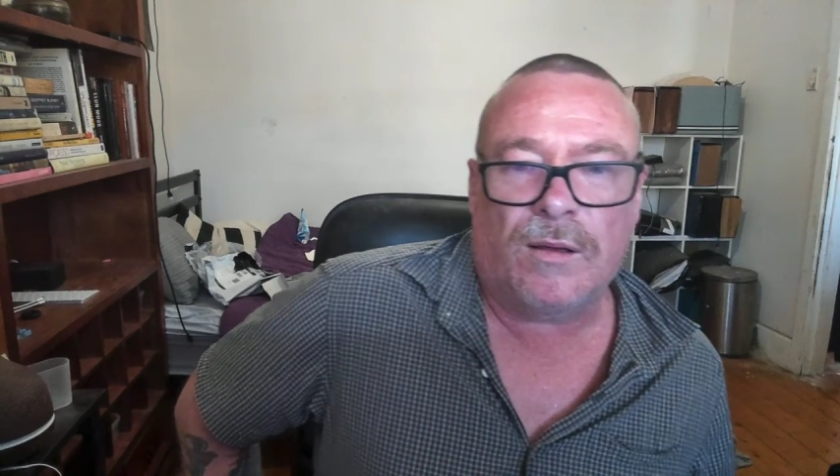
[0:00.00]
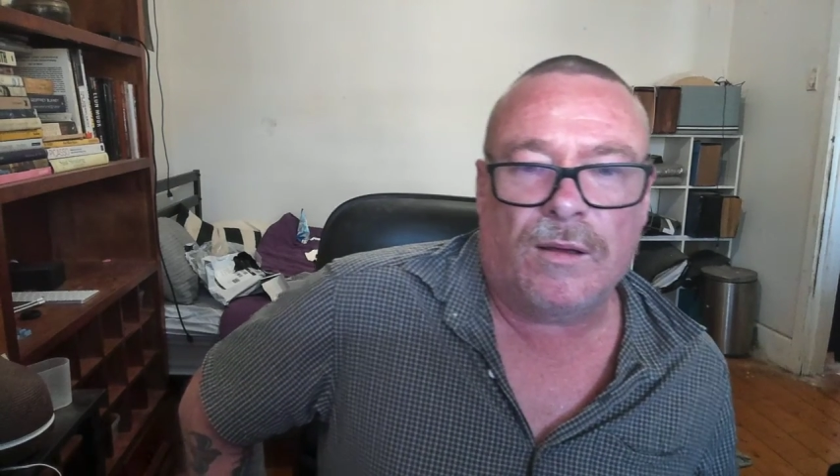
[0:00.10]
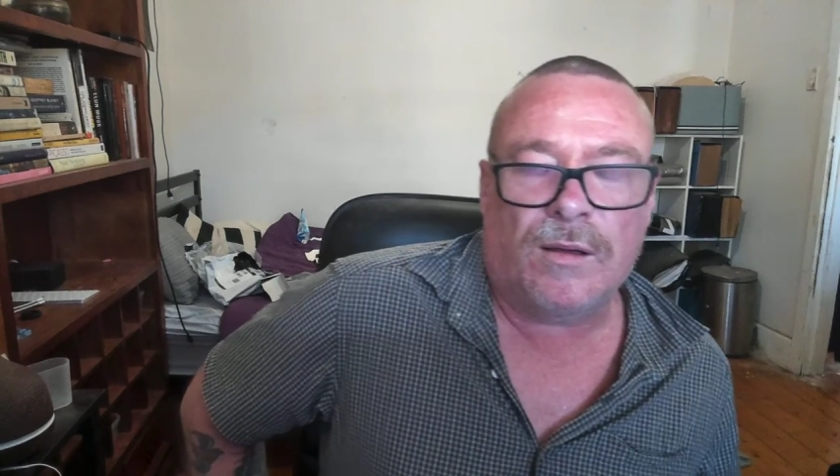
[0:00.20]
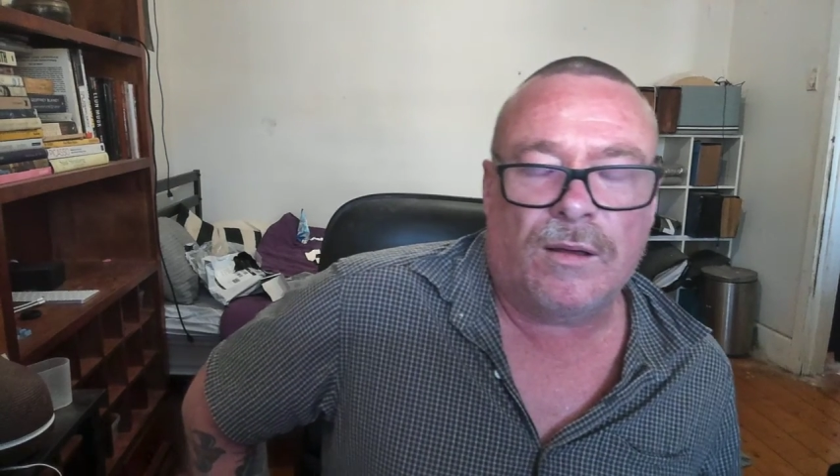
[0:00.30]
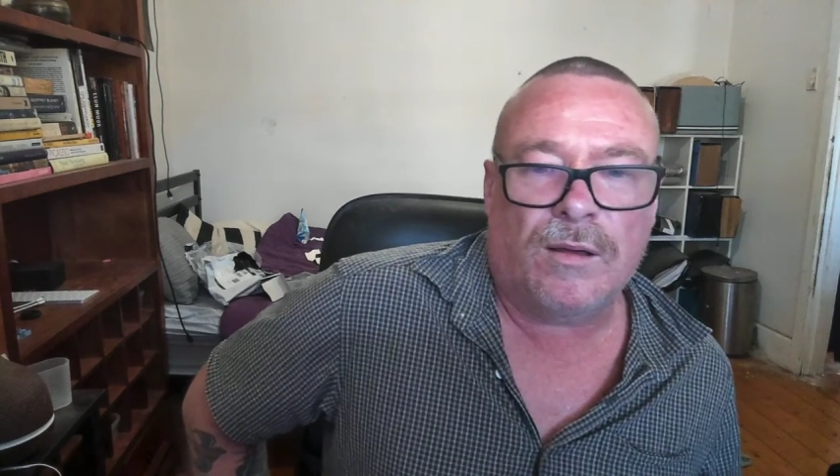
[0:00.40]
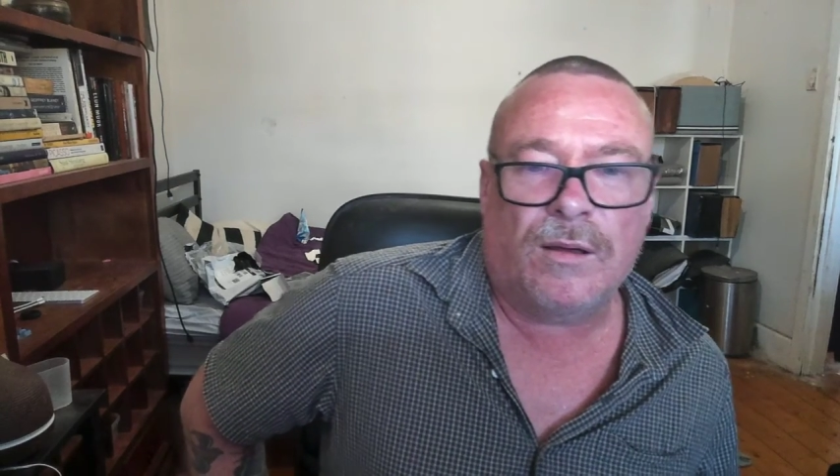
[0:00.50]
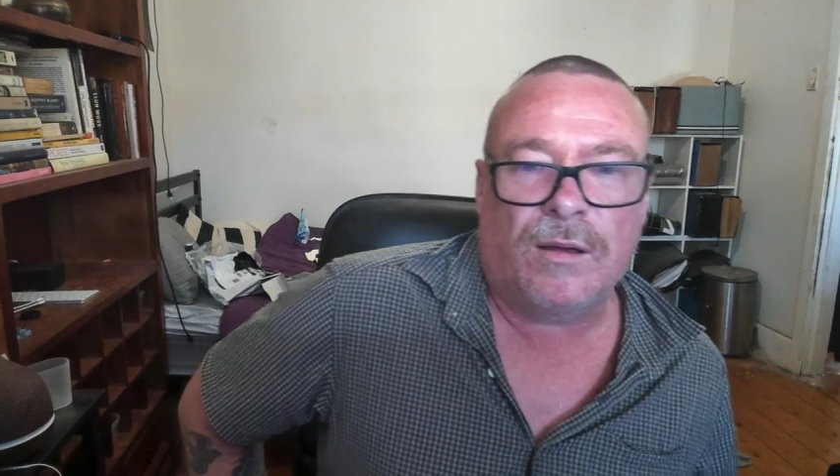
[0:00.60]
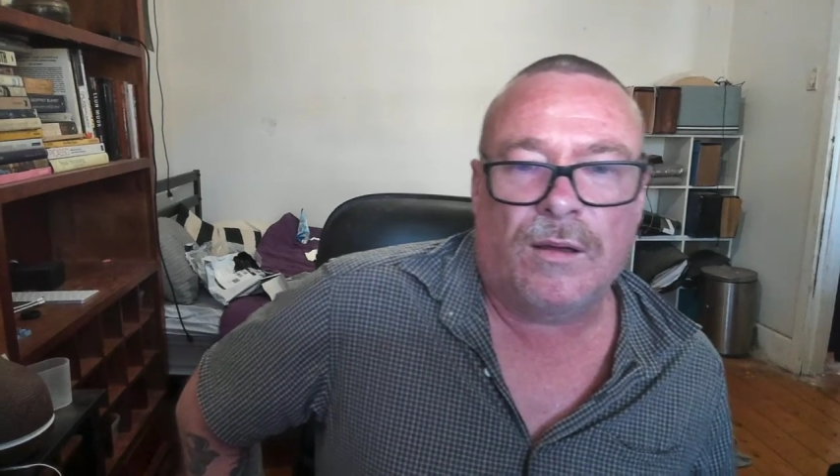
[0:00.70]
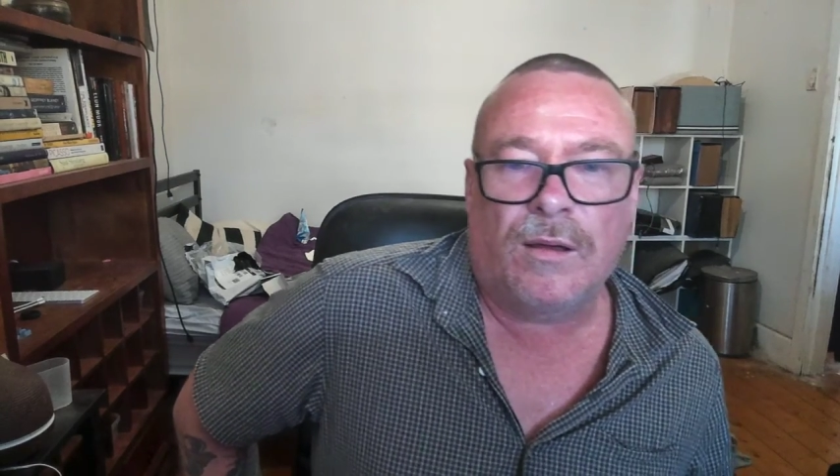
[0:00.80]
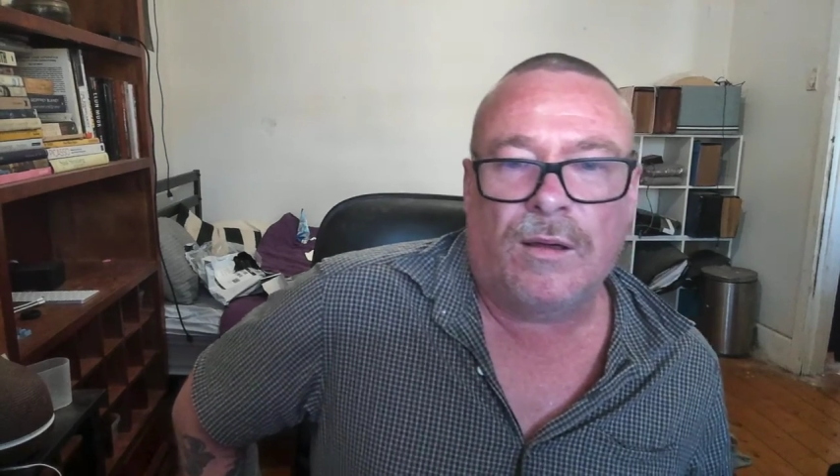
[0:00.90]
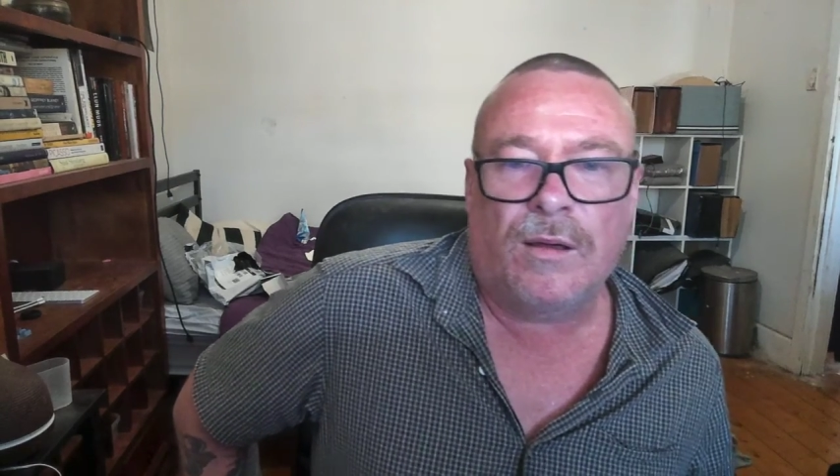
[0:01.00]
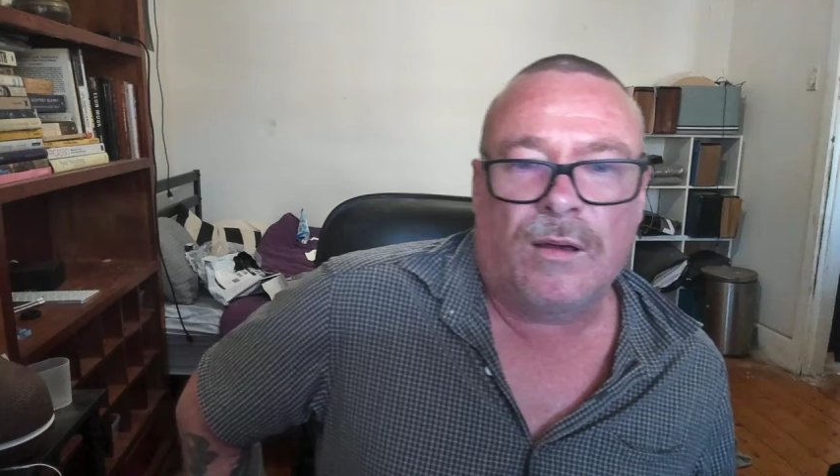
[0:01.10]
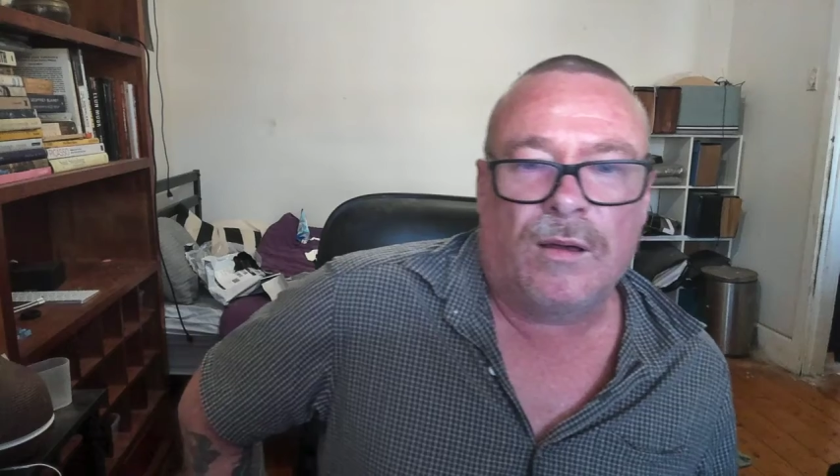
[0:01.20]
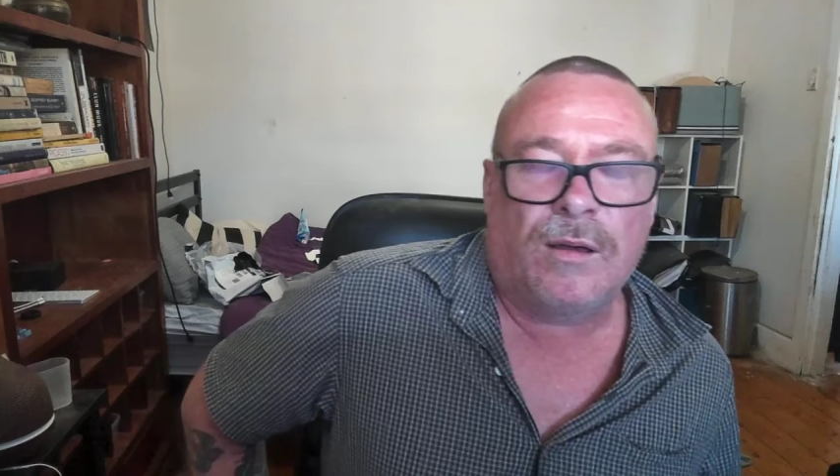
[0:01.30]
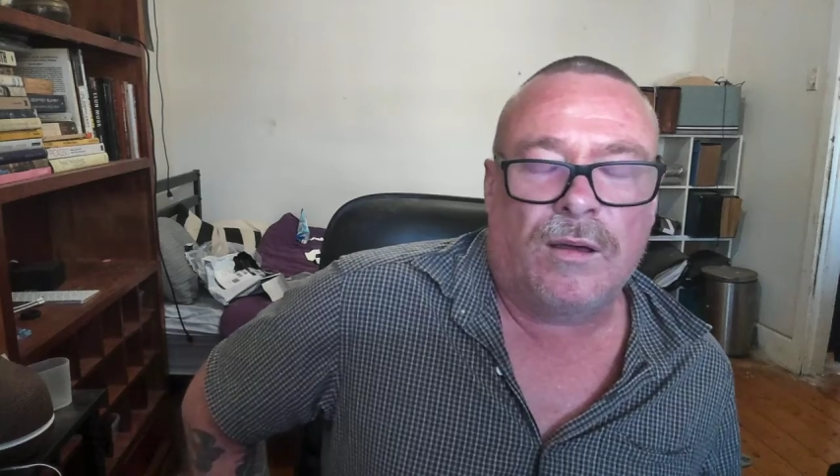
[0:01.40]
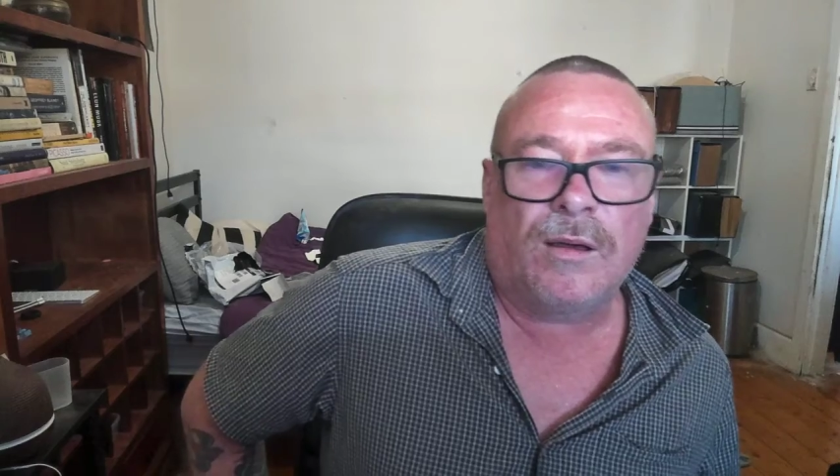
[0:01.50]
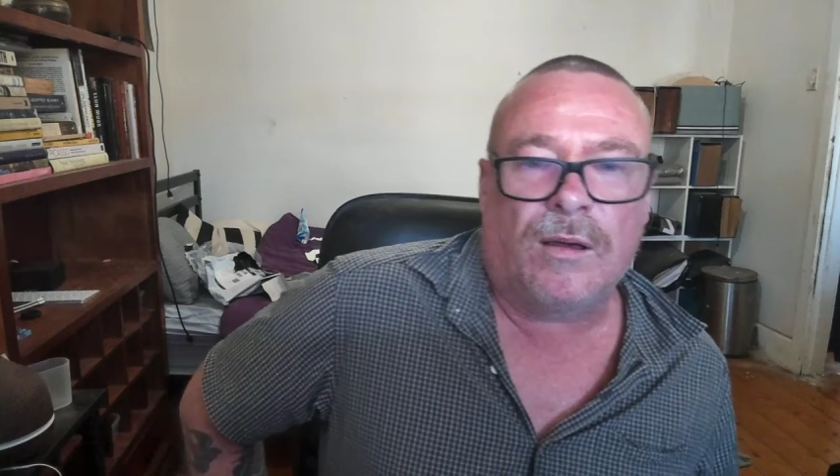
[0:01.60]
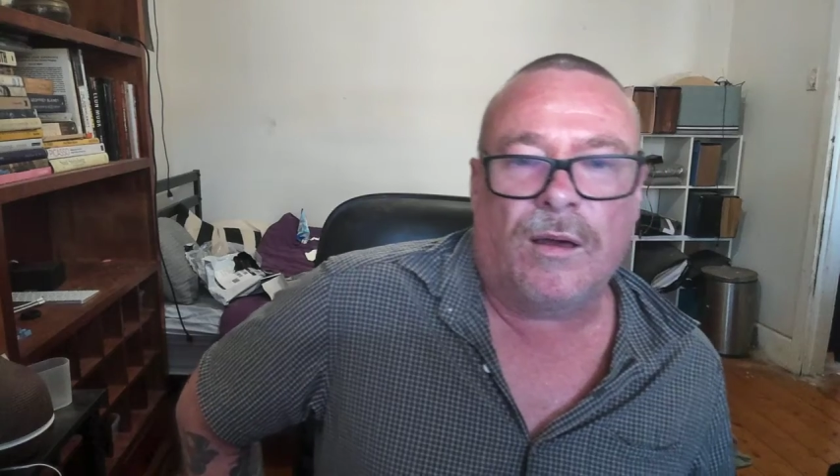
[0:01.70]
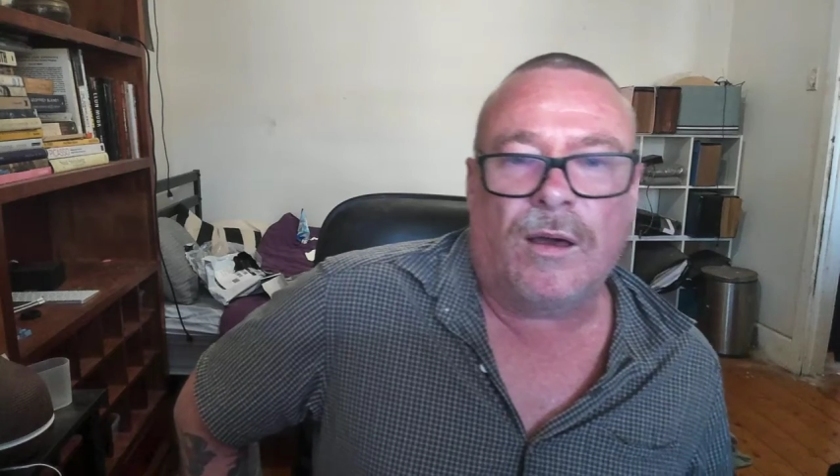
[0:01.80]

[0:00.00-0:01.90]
request off to the membership team for you.